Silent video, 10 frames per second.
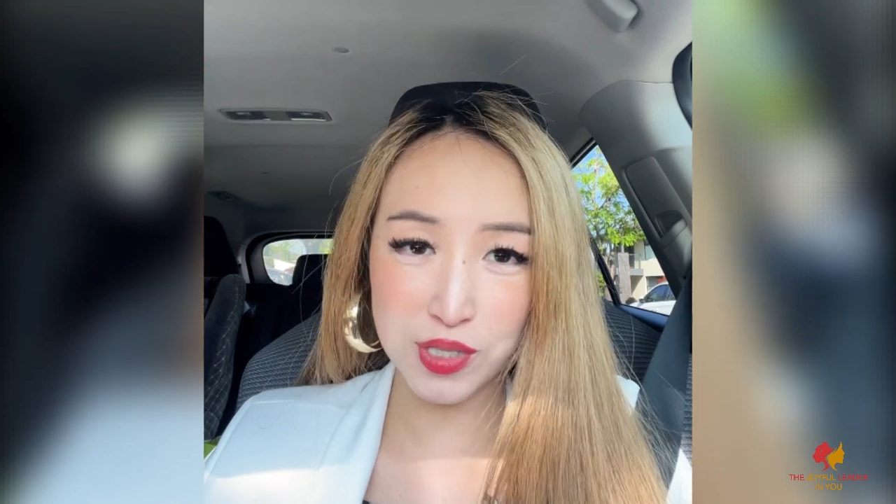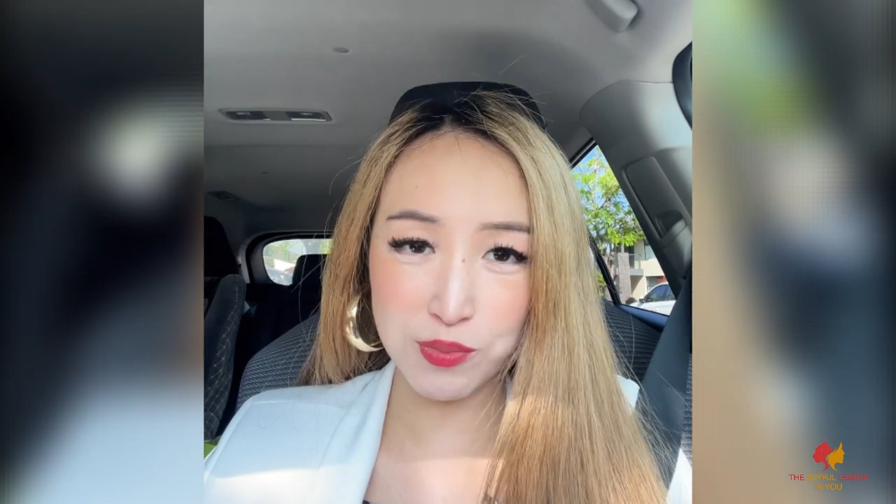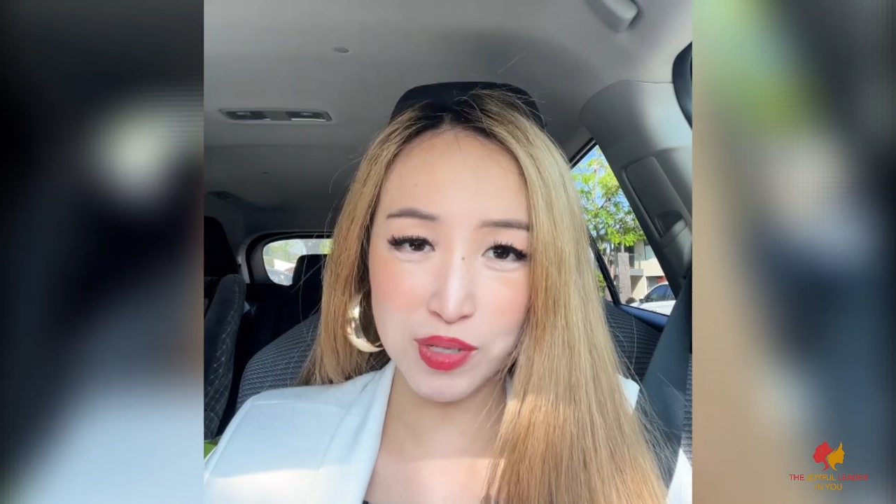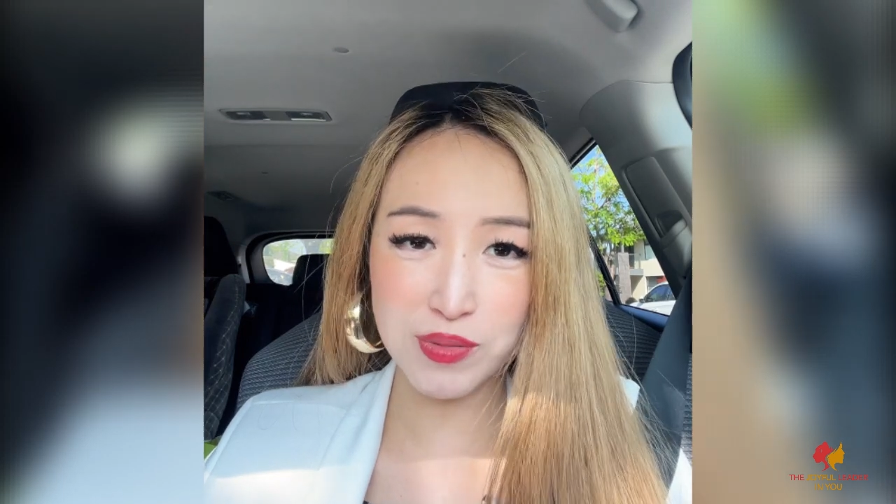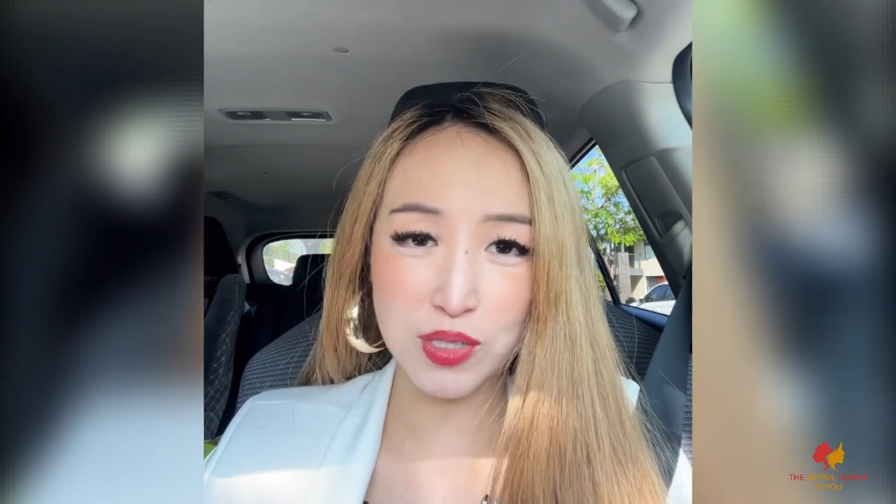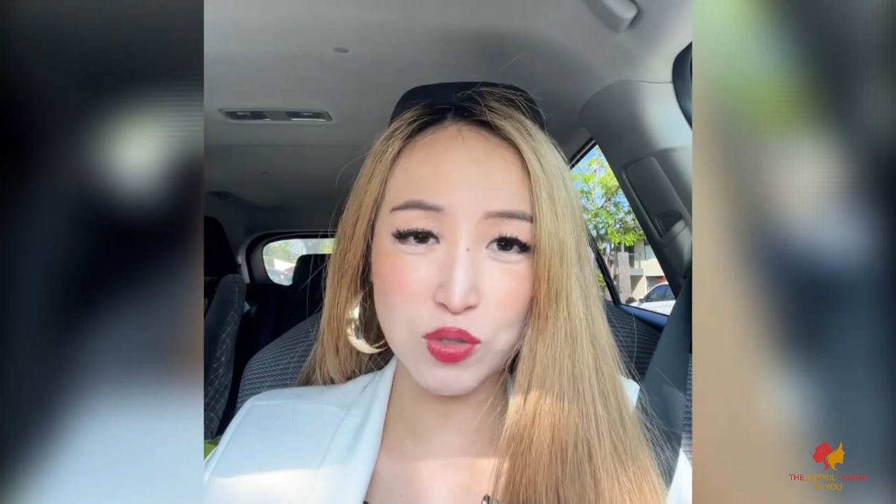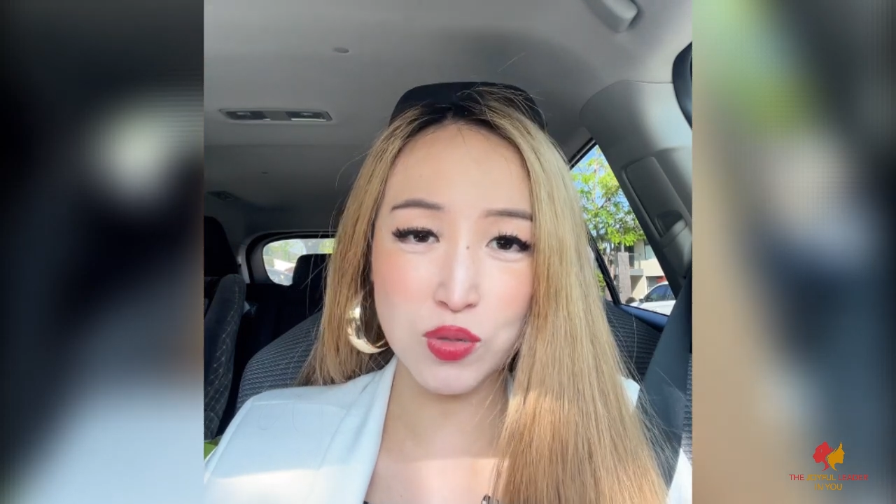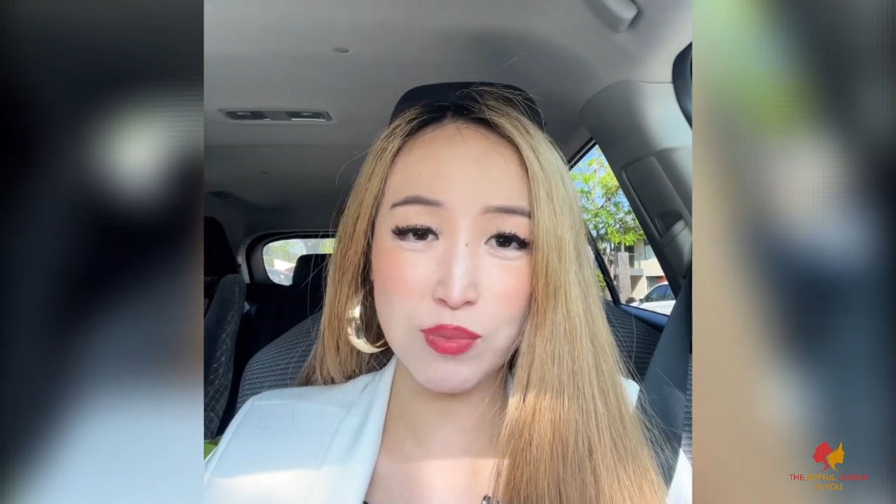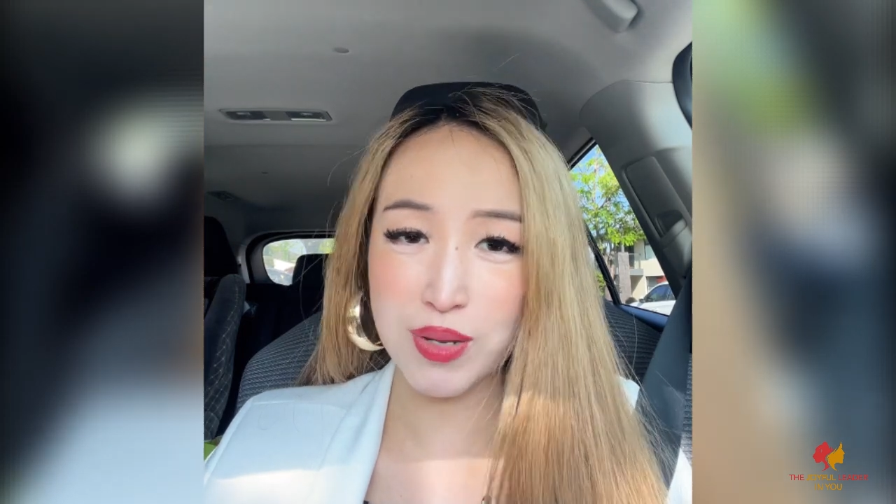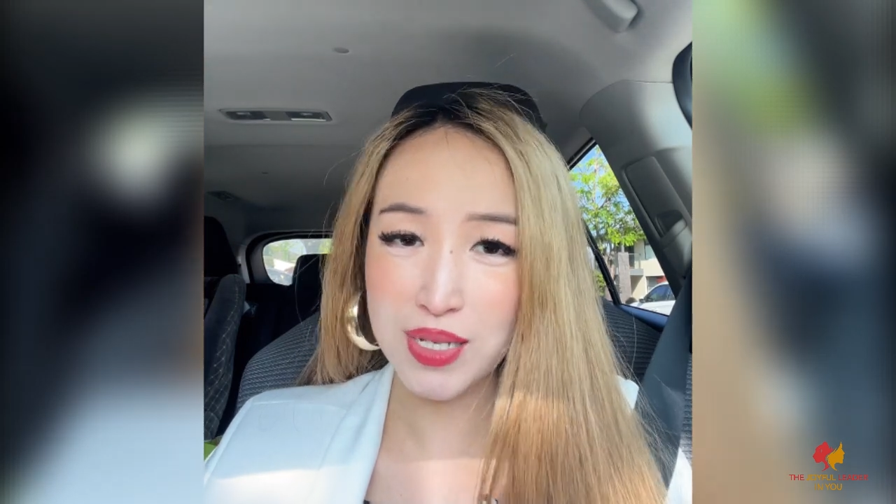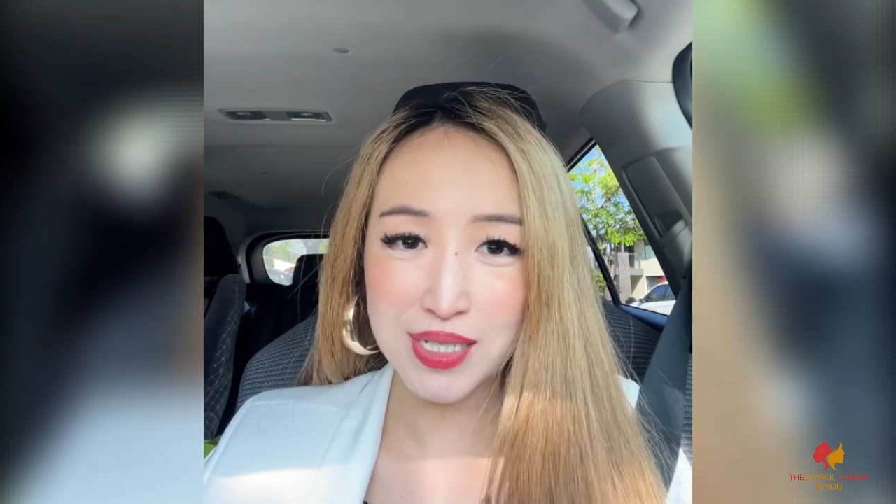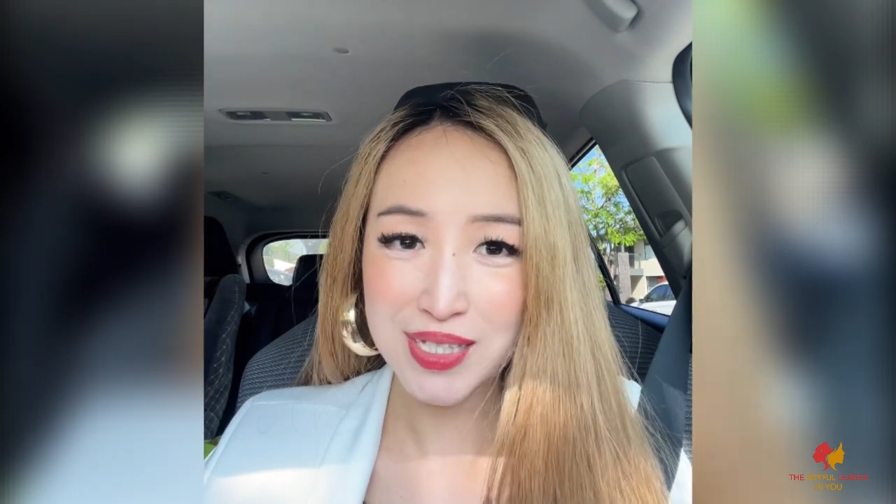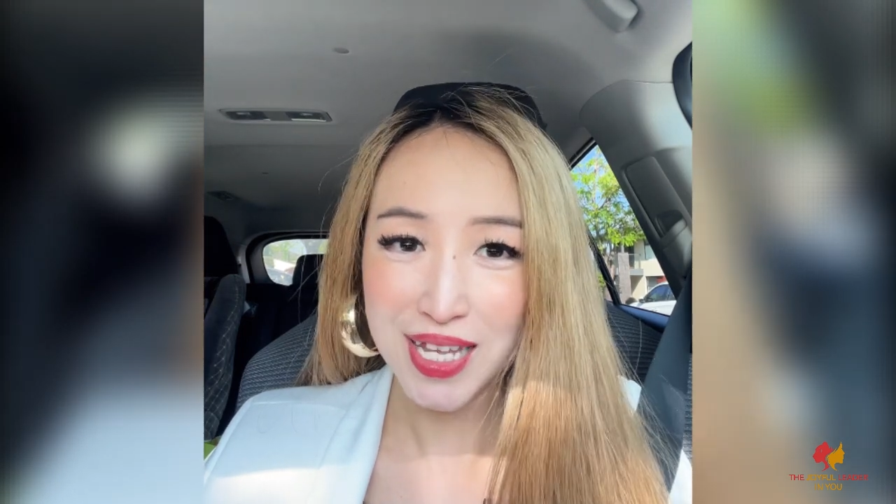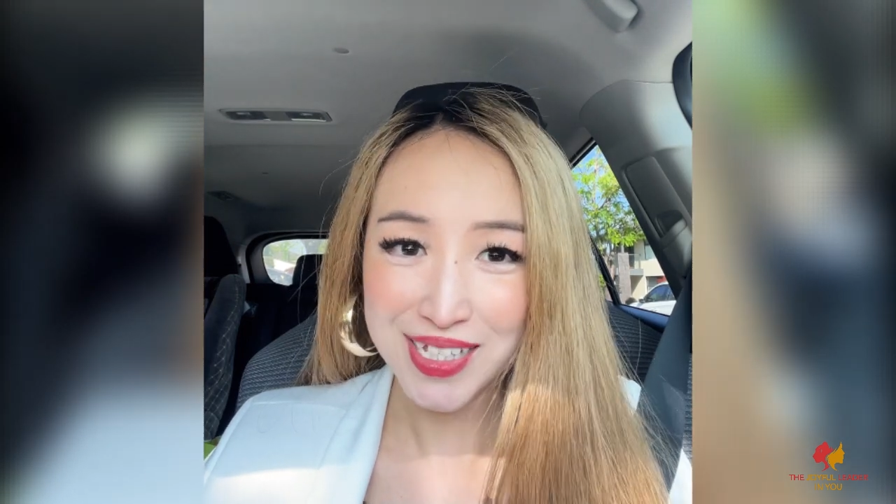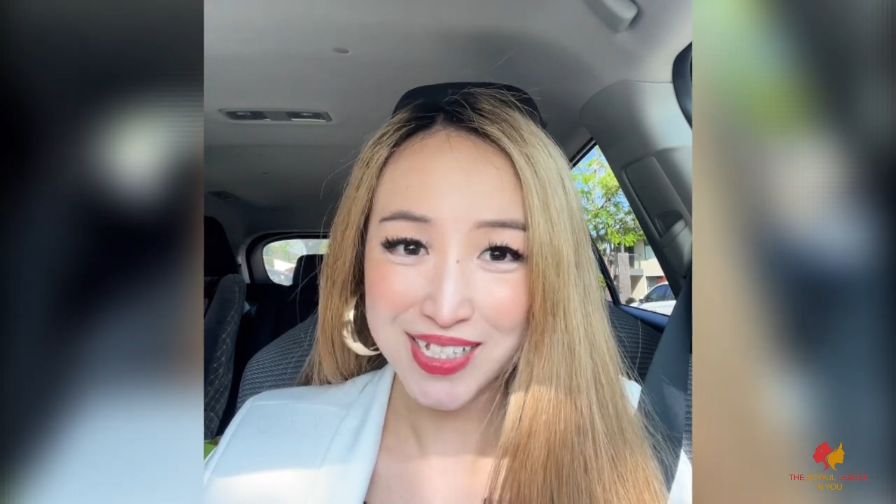Sometimes they do amazing
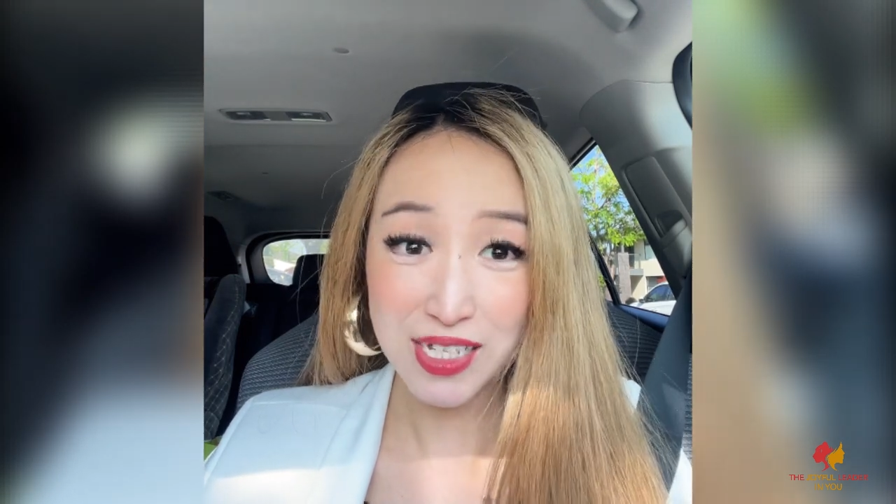things